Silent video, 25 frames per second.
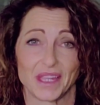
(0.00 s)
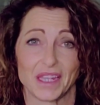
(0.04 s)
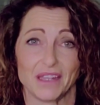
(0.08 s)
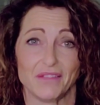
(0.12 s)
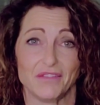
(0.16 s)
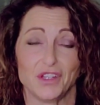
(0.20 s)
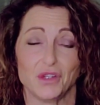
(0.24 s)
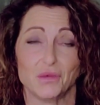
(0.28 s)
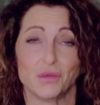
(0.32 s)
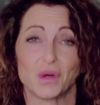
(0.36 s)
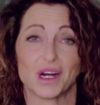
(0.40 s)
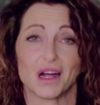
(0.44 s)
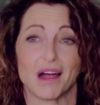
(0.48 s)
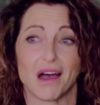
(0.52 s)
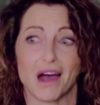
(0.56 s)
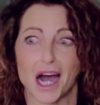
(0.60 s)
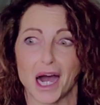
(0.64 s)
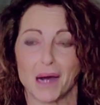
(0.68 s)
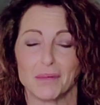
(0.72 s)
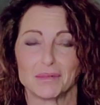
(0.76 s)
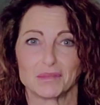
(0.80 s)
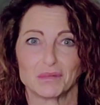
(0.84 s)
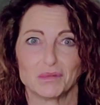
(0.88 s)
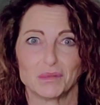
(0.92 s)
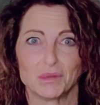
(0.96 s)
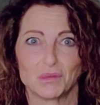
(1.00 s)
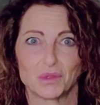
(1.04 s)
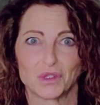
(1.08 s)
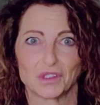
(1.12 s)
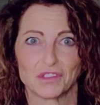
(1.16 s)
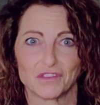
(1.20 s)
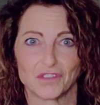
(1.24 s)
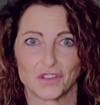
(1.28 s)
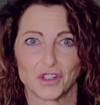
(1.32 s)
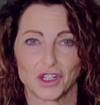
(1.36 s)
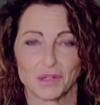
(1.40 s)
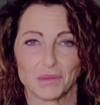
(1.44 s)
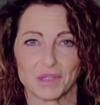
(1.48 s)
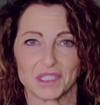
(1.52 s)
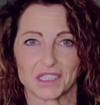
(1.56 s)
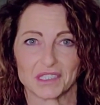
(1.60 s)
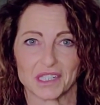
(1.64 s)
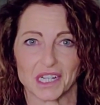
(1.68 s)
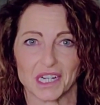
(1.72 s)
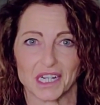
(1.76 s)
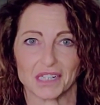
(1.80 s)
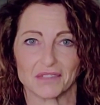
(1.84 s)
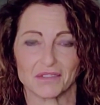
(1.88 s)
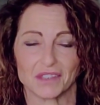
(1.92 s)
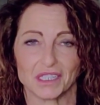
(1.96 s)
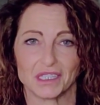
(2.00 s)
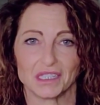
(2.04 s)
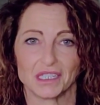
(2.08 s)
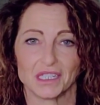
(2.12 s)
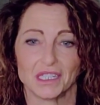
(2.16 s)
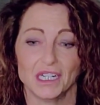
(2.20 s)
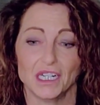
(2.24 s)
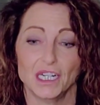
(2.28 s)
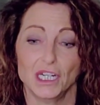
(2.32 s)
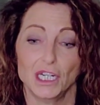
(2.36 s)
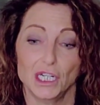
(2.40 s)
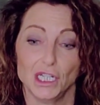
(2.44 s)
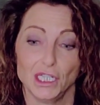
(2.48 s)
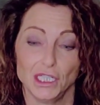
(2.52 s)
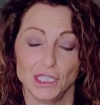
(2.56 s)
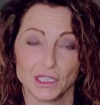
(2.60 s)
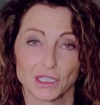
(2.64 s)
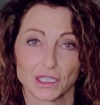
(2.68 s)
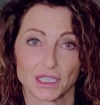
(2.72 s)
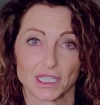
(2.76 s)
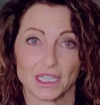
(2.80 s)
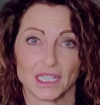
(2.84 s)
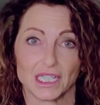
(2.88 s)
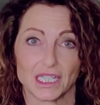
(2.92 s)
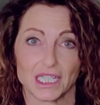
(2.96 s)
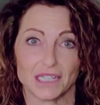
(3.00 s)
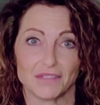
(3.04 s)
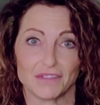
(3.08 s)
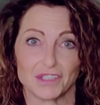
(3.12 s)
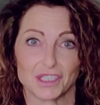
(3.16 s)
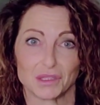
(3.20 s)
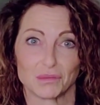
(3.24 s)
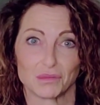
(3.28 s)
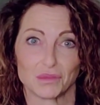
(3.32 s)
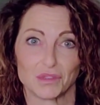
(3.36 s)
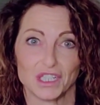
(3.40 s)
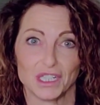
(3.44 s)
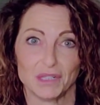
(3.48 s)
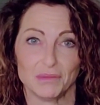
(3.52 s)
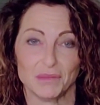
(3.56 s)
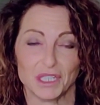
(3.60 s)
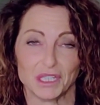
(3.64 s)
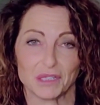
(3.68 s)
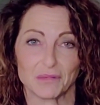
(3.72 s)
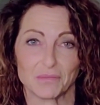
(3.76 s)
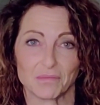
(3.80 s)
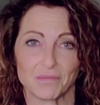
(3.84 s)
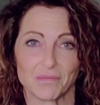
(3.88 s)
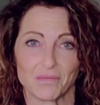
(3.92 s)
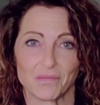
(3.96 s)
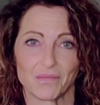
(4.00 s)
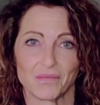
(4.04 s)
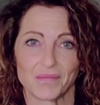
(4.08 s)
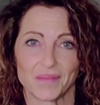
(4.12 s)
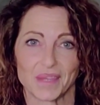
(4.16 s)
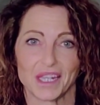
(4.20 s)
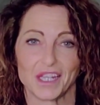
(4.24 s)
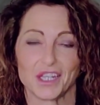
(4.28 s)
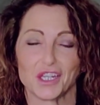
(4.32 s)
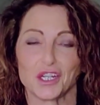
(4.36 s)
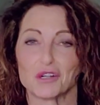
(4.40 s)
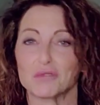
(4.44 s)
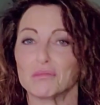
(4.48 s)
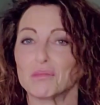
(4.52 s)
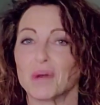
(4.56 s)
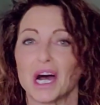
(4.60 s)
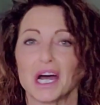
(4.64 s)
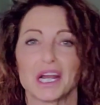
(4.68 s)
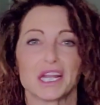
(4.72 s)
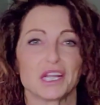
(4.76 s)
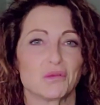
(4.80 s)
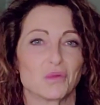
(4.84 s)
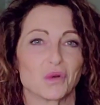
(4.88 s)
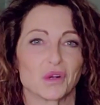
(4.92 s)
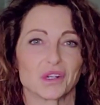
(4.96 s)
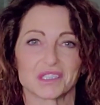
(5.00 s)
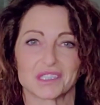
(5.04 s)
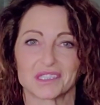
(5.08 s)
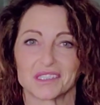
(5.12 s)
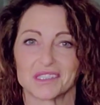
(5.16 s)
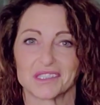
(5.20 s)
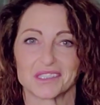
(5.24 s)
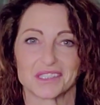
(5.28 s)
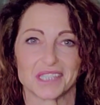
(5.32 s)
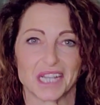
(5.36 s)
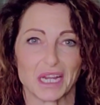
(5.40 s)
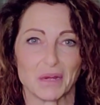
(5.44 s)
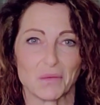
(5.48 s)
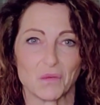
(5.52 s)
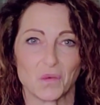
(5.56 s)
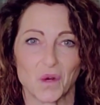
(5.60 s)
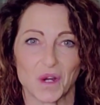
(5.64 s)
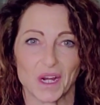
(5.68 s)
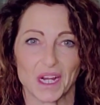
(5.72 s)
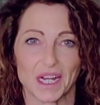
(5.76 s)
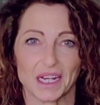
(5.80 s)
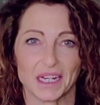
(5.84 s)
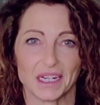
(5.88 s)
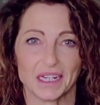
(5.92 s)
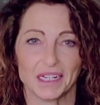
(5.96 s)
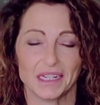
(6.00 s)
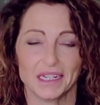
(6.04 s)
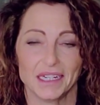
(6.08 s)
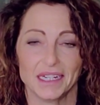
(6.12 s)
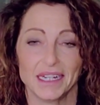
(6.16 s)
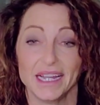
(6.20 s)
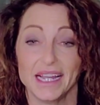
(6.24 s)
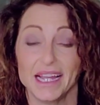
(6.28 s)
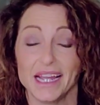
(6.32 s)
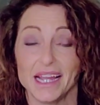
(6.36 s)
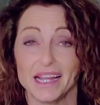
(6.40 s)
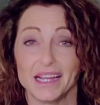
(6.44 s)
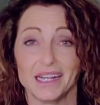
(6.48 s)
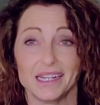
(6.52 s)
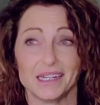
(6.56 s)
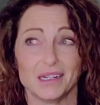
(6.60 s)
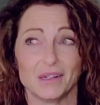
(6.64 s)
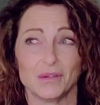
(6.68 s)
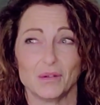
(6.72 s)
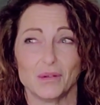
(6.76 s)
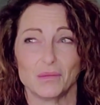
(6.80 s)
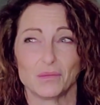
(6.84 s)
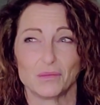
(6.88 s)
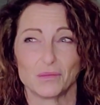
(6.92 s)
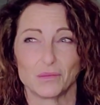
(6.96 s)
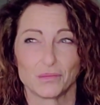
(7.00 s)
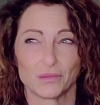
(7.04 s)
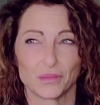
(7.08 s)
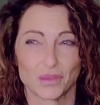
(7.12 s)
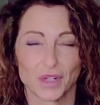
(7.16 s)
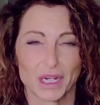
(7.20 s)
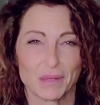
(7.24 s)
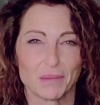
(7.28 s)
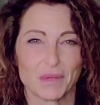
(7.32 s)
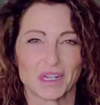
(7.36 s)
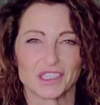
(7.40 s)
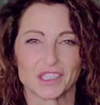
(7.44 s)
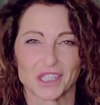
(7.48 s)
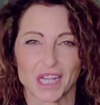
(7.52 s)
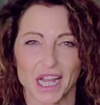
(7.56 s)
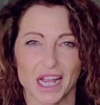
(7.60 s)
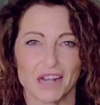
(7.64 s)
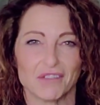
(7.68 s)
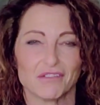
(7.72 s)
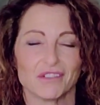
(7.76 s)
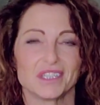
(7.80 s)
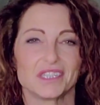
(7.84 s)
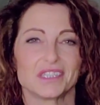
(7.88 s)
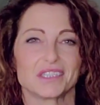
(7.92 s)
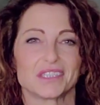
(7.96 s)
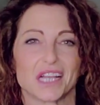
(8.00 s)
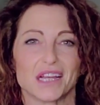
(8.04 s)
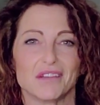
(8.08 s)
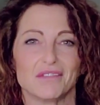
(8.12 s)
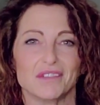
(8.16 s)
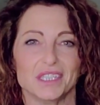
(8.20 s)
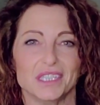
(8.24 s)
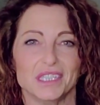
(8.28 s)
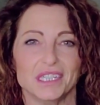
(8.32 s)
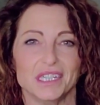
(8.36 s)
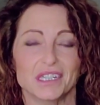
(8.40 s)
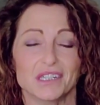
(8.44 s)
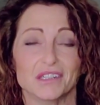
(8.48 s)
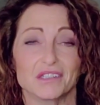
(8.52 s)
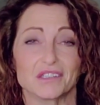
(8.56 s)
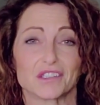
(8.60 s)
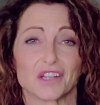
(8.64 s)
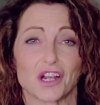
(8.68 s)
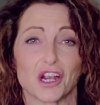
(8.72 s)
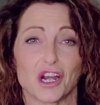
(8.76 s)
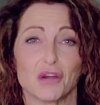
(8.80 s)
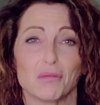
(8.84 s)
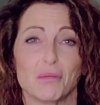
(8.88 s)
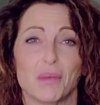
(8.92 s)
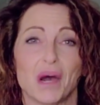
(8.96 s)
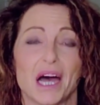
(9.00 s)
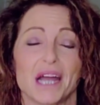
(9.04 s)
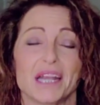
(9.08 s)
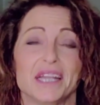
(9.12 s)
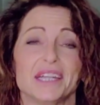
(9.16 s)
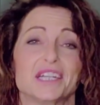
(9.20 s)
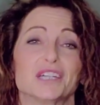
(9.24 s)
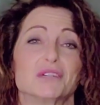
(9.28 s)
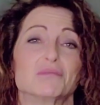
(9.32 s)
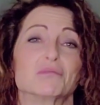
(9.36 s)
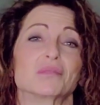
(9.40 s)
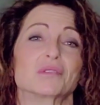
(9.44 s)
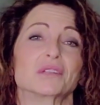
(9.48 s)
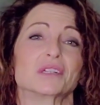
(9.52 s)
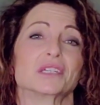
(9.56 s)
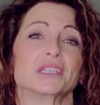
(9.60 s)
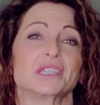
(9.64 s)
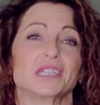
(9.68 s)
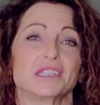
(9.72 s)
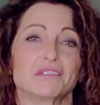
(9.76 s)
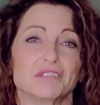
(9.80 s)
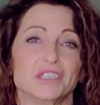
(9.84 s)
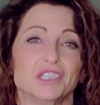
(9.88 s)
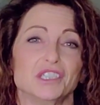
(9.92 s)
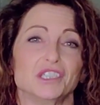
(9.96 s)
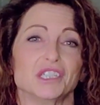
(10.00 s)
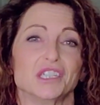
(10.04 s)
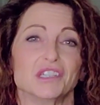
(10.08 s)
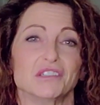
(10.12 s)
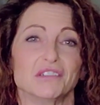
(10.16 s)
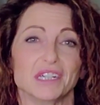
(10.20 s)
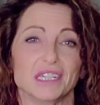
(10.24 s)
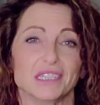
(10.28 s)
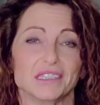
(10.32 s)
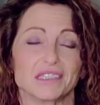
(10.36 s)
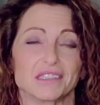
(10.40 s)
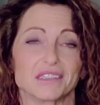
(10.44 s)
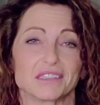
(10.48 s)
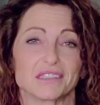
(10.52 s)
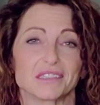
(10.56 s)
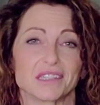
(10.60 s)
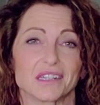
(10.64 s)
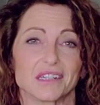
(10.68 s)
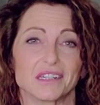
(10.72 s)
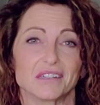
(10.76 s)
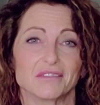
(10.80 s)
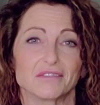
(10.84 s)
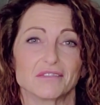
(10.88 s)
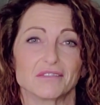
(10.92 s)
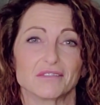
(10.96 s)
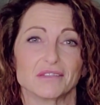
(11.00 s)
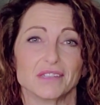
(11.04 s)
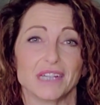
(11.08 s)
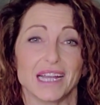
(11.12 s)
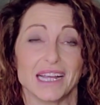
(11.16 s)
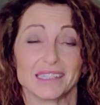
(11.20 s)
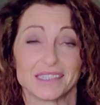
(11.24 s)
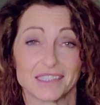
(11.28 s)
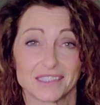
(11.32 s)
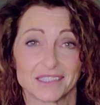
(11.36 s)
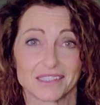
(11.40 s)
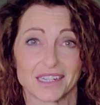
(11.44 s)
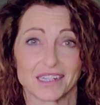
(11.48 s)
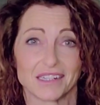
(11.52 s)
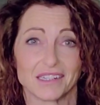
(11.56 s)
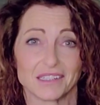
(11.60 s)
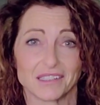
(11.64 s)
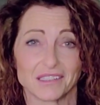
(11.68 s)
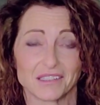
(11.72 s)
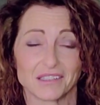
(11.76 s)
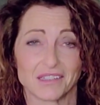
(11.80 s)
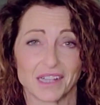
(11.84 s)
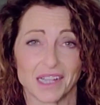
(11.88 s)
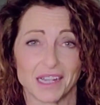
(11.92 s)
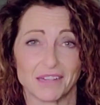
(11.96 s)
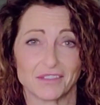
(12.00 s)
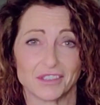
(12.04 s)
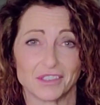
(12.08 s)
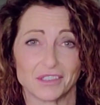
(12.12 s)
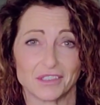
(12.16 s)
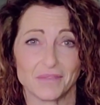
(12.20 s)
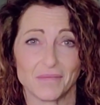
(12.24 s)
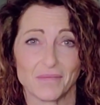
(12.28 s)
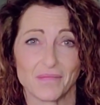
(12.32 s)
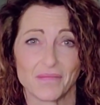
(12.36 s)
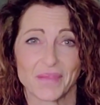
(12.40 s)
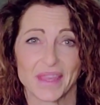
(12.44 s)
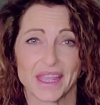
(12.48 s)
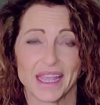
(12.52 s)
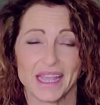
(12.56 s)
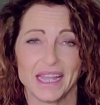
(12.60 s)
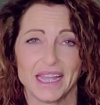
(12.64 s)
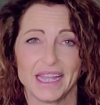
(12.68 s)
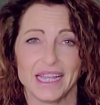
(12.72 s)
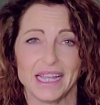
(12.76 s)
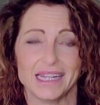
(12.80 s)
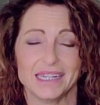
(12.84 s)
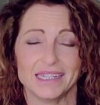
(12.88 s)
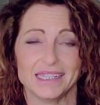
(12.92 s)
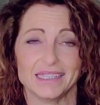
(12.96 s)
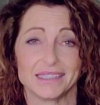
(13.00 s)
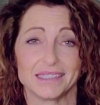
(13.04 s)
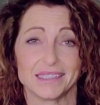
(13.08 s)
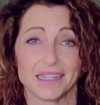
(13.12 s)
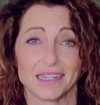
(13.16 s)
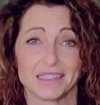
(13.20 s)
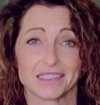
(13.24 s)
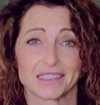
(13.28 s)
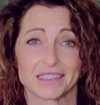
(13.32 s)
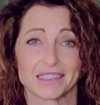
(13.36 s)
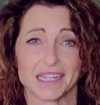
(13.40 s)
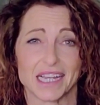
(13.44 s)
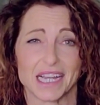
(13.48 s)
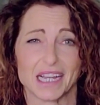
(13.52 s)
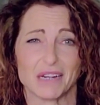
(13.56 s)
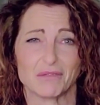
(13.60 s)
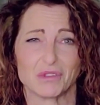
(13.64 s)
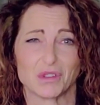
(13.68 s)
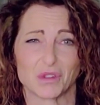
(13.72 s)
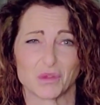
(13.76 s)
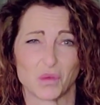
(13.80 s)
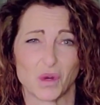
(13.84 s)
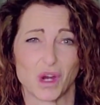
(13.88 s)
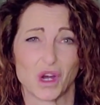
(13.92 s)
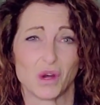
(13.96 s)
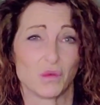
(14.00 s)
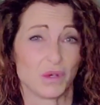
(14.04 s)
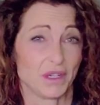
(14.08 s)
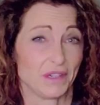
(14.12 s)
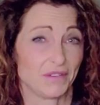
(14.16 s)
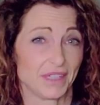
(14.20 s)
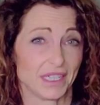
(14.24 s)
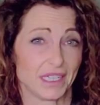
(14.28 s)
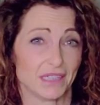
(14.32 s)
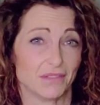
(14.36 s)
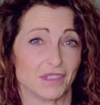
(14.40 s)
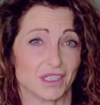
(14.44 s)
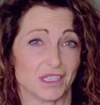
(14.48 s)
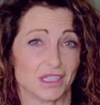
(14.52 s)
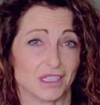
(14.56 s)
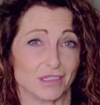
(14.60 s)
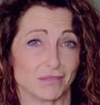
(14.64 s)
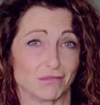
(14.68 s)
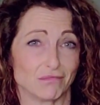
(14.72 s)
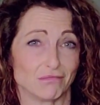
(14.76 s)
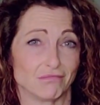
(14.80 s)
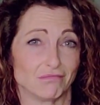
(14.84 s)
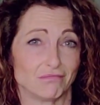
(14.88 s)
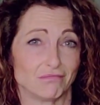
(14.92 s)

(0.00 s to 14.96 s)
If you want optimum performance out of it, you're going to give it the premium. Your body works the same way. Pretty much every 7 years, our body completely regenerates itself at the cellular level. And it does that with what we've given it.